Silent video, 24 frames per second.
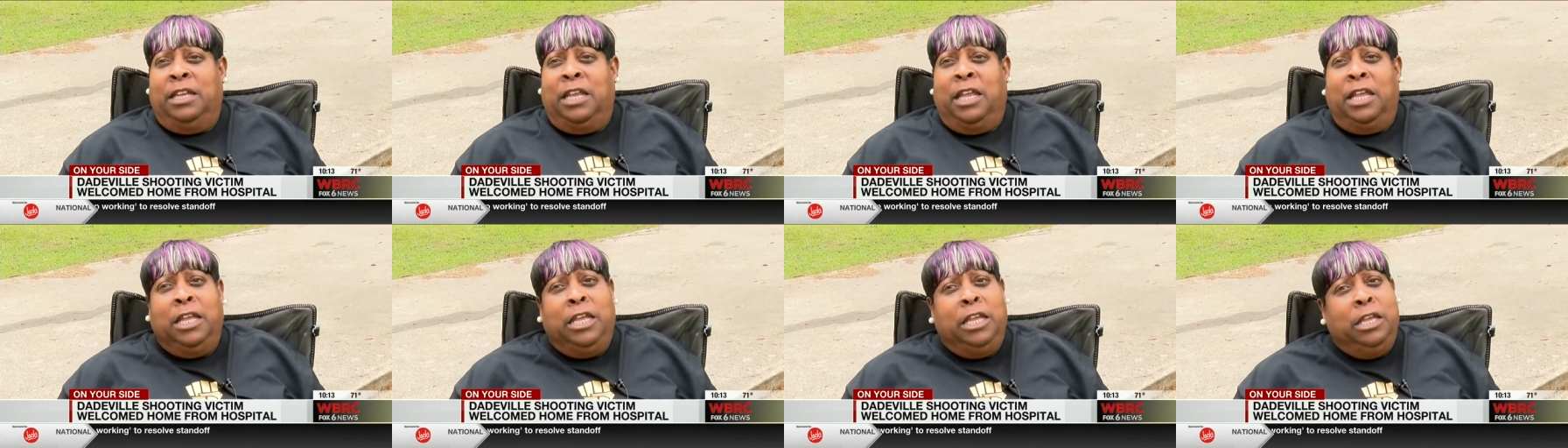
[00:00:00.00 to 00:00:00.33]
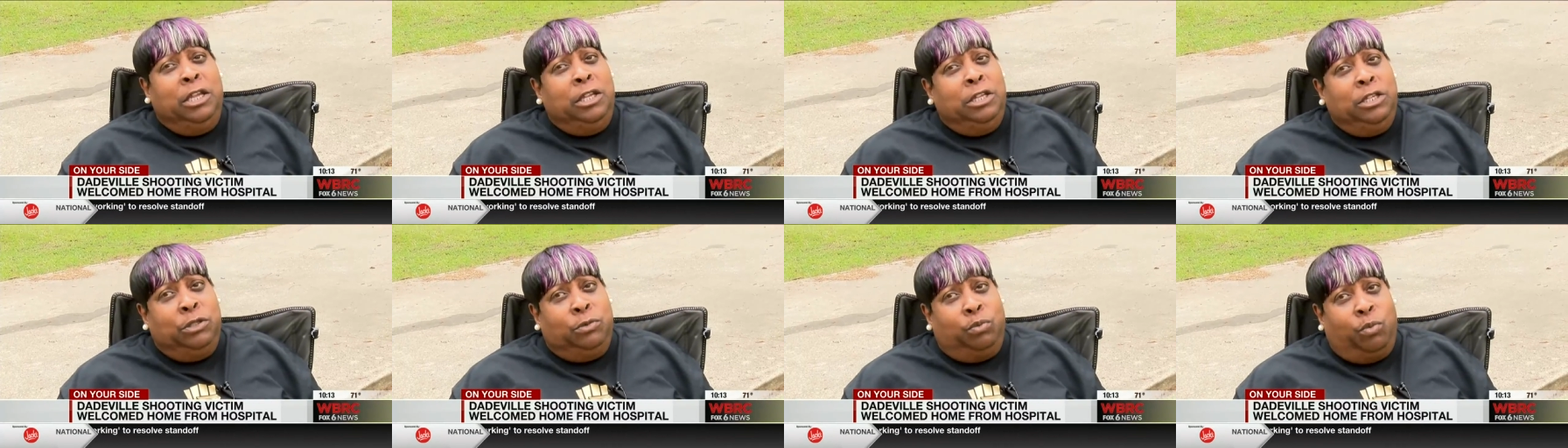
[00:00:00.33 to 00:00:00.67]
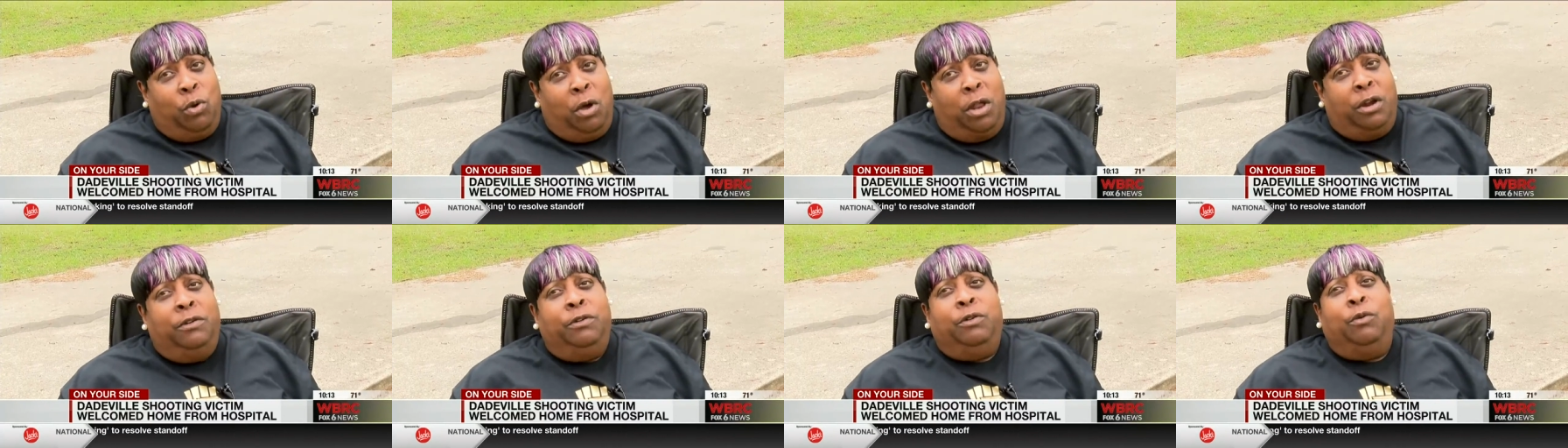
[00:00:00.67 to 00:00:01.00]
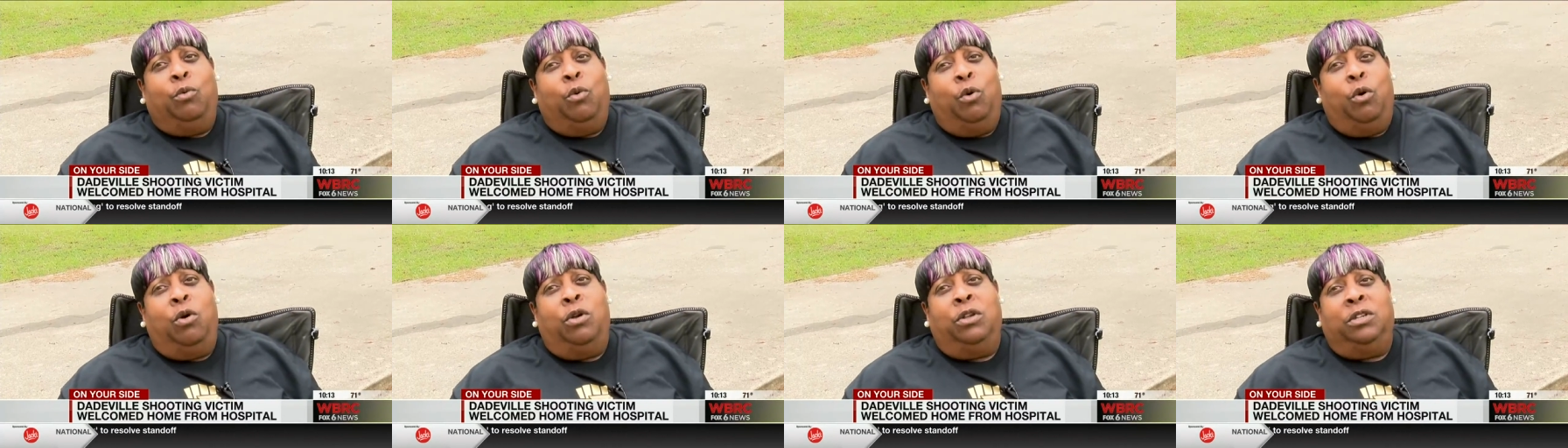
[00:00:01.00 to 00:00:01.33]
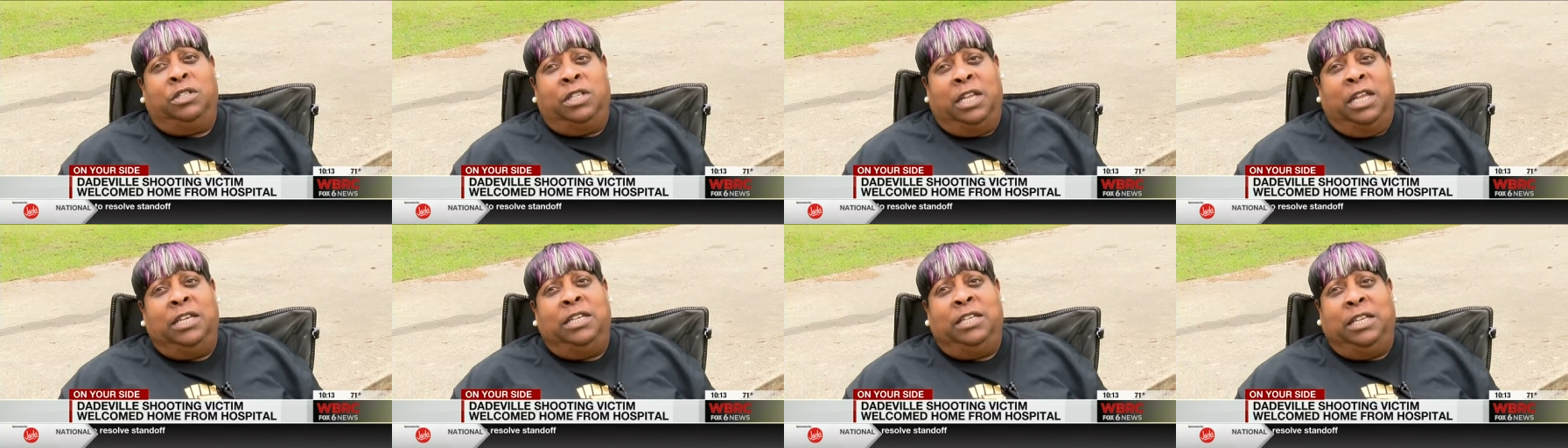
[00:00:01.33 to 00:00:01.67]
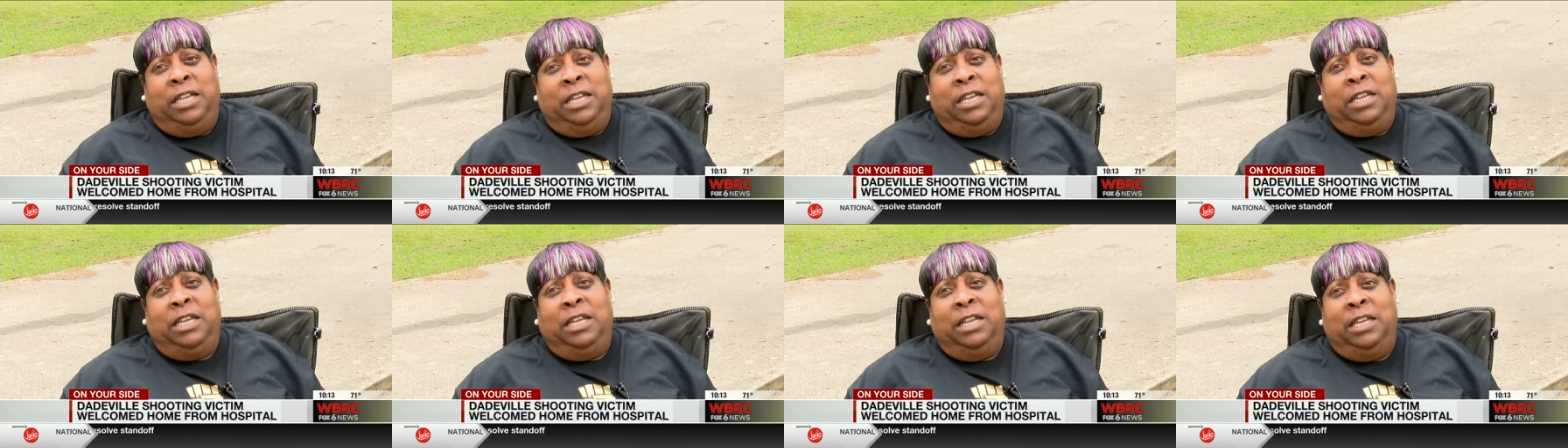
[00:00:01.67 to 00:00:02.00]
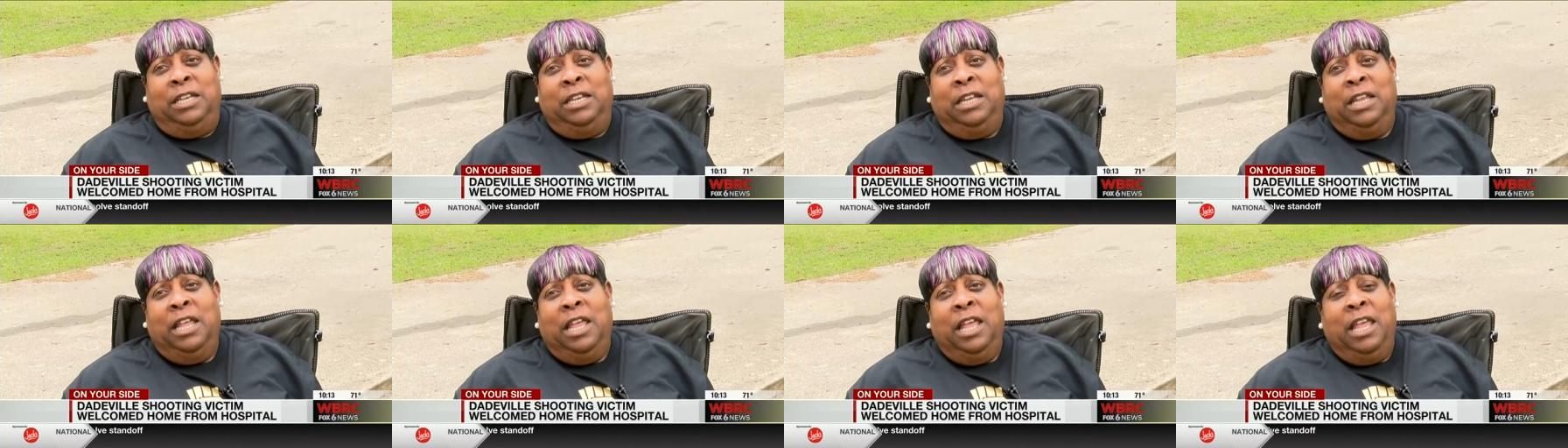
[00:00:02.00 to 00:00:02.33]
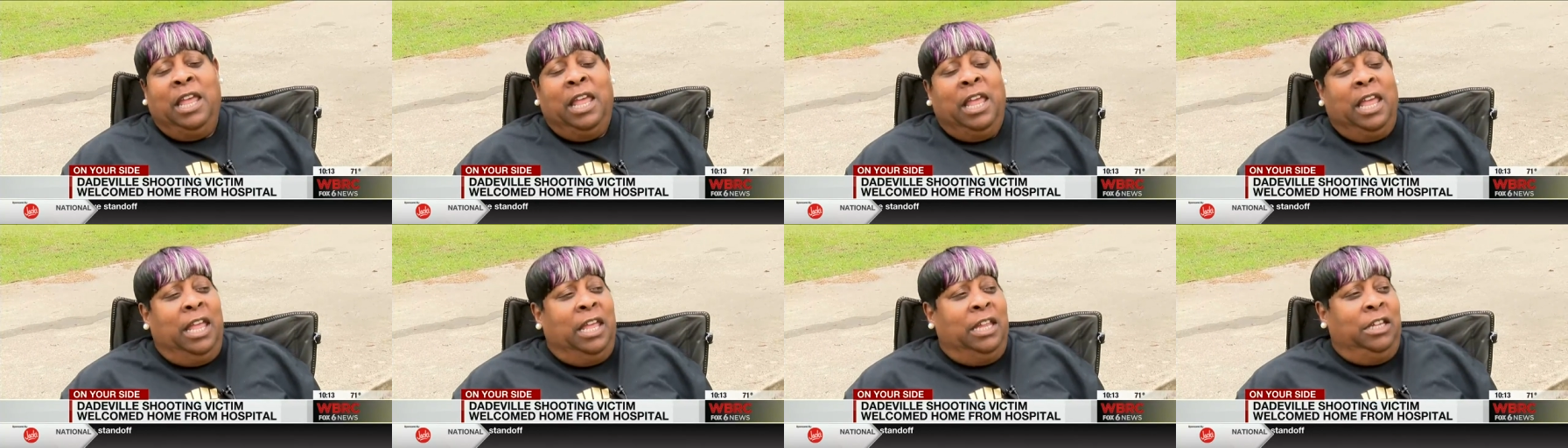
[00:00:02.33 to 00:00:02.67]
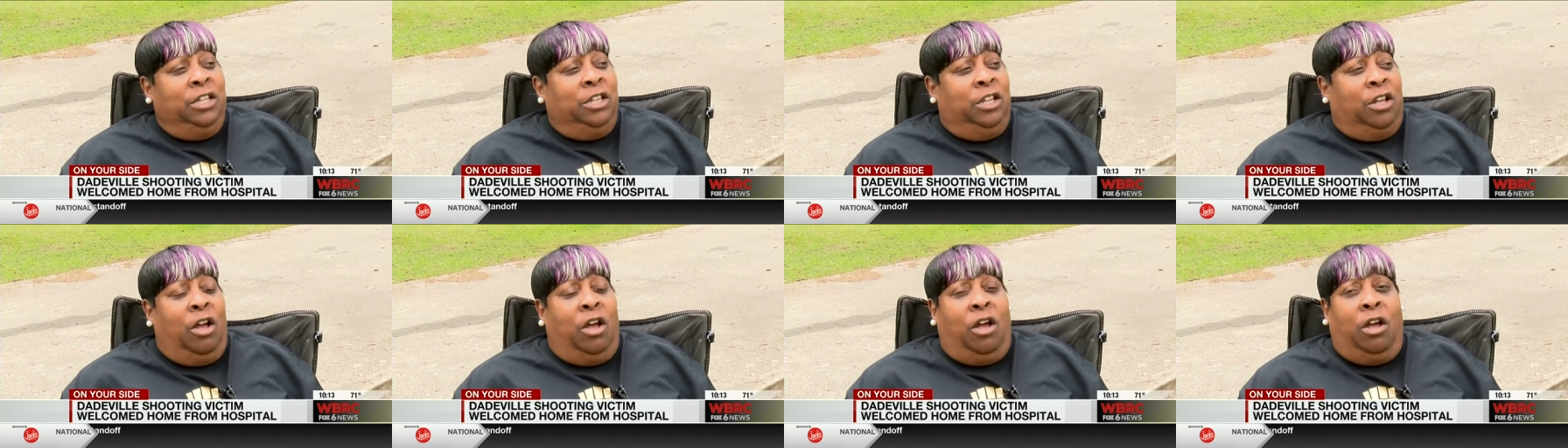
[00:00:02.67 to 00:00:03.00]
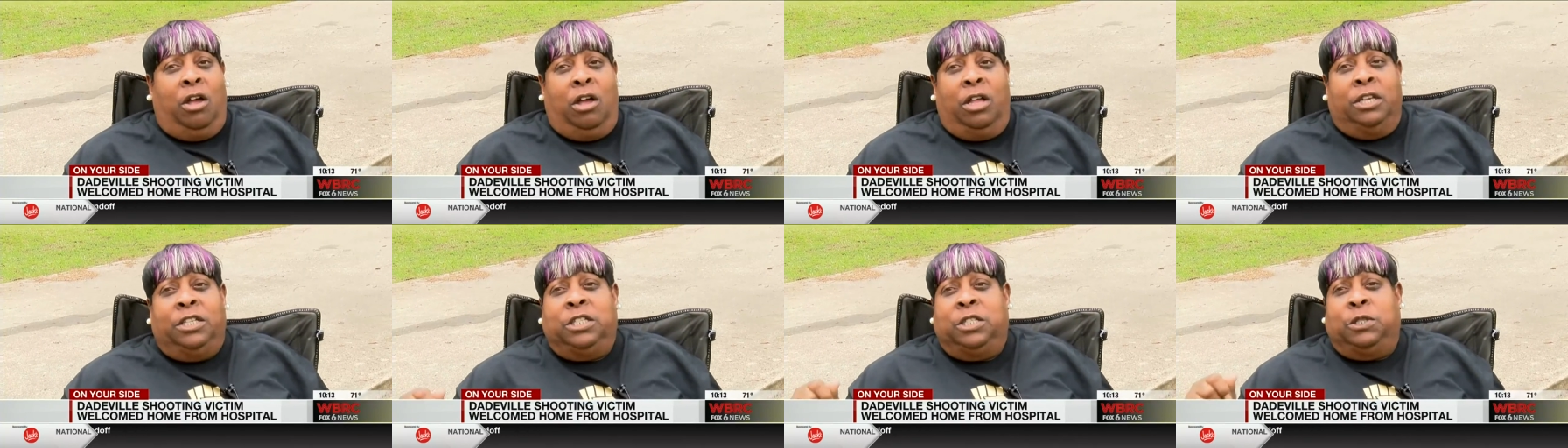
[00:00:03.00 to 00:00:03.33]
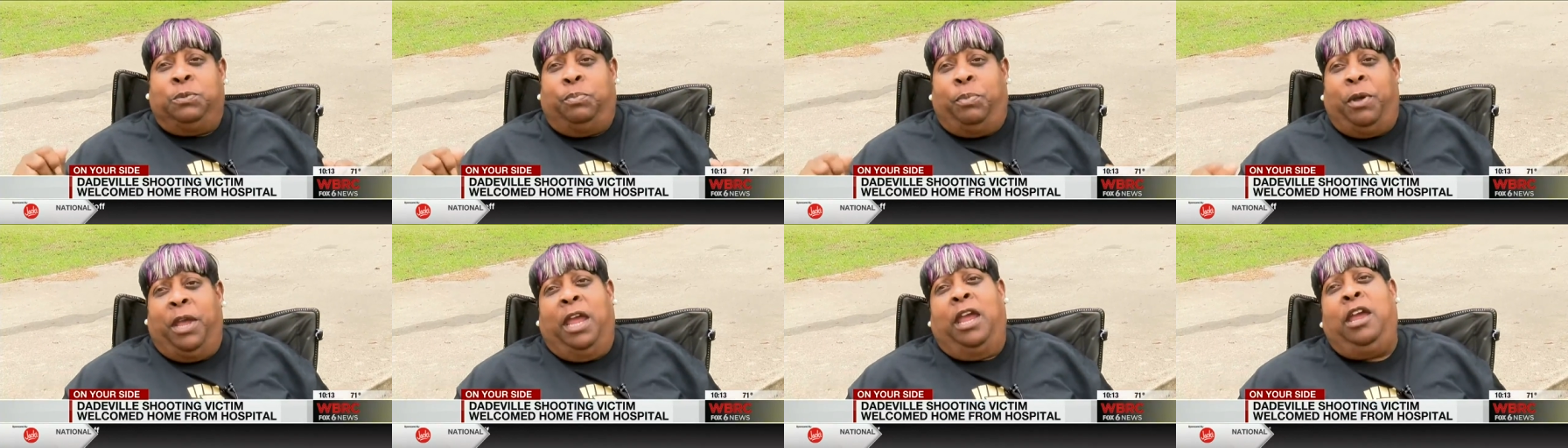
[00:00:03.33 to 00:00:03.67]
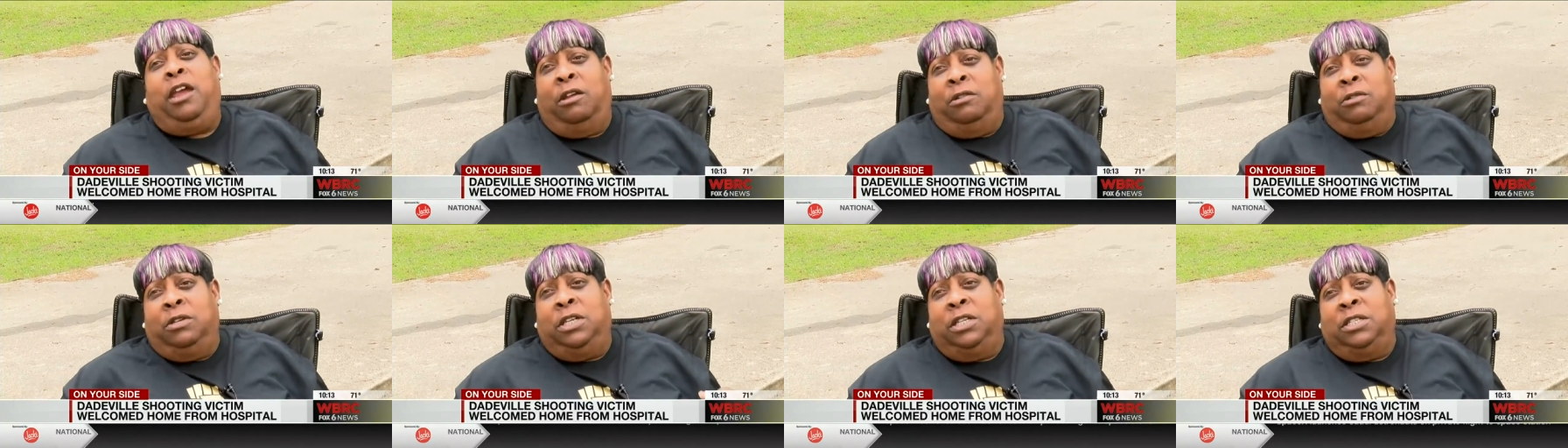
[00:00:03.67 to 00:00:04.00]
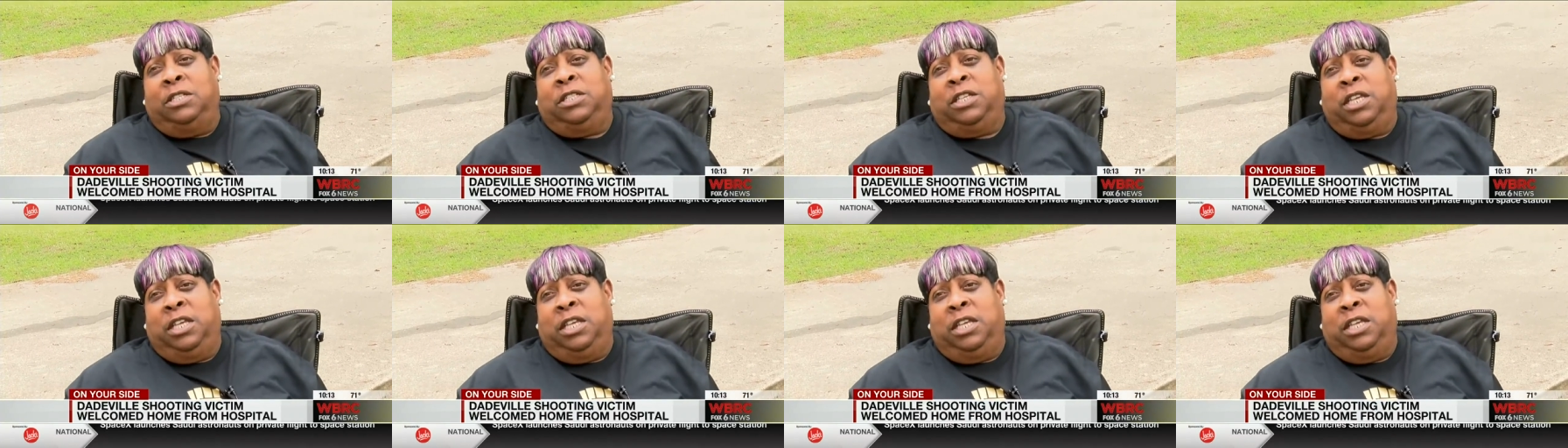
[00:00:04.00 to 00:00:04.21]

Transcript: and he's one of the ones that did. And God spared this